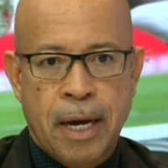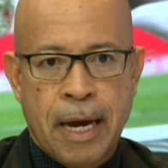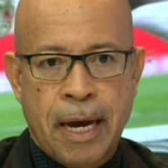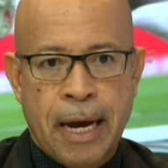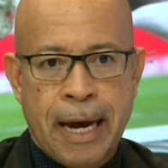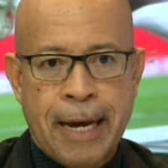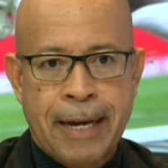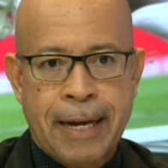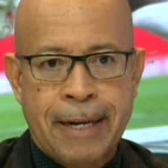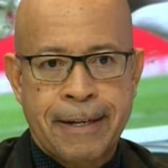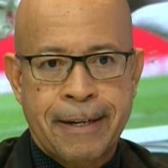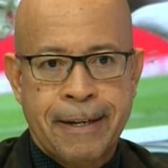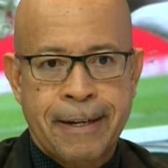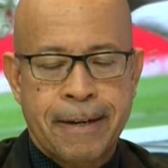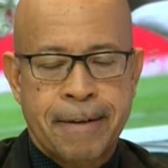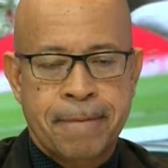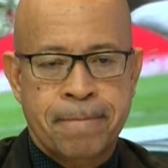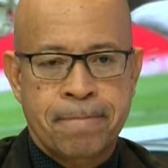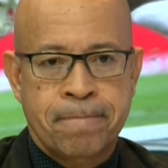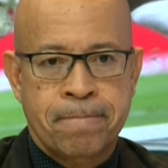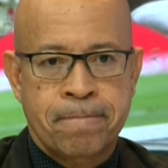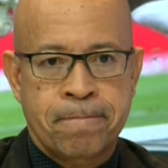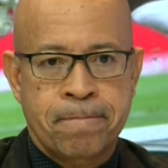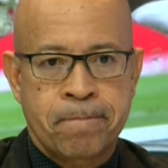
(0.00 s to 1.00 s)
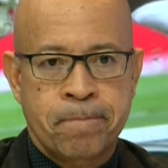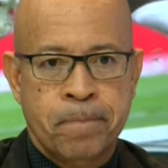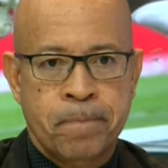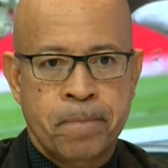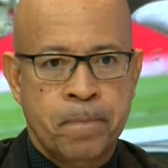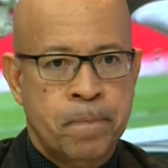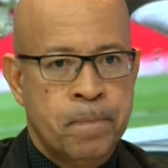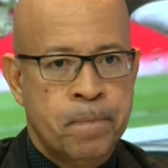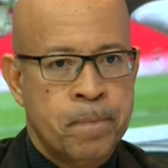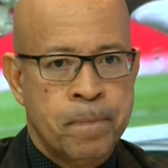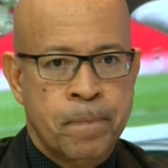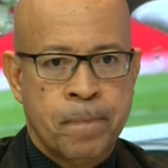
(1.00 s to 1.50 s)
And um,
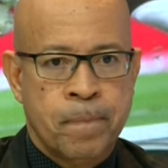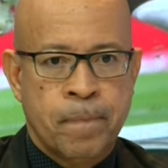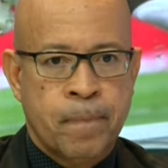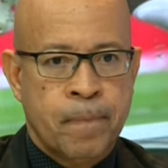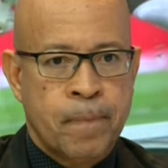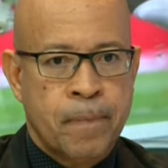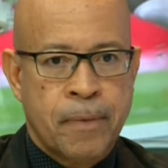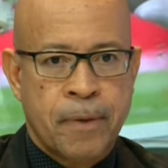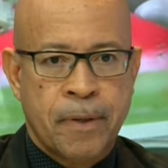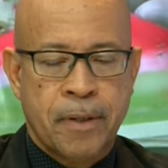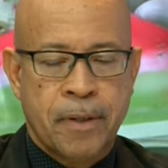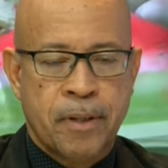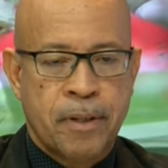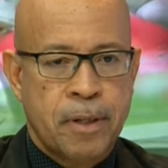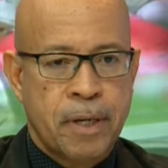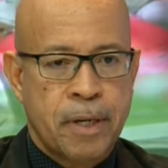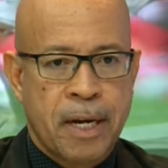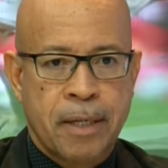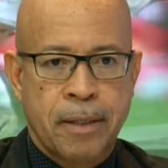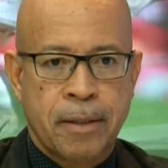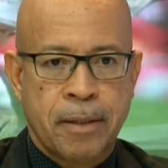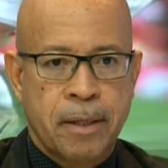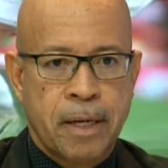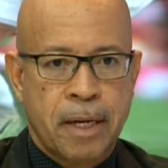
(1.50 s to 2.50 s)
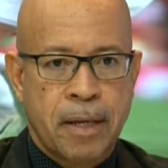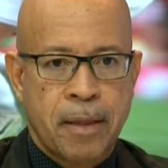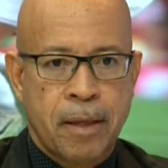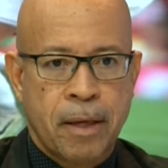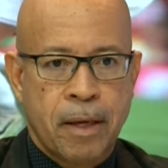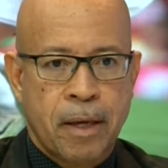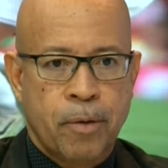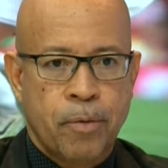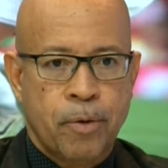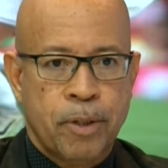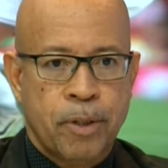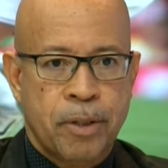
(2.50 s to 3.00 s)
I, I, think
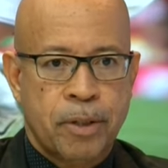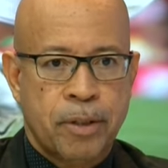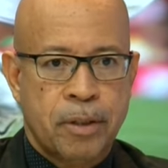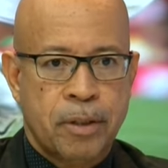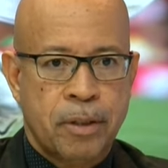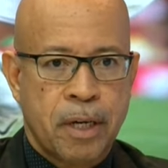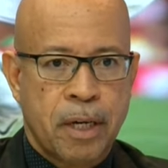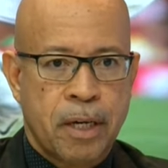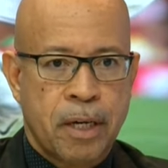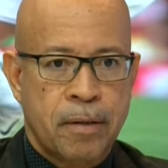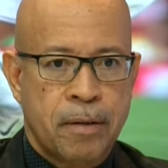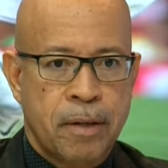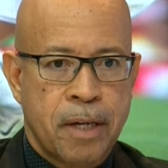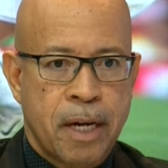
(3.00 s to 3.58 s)
it was a,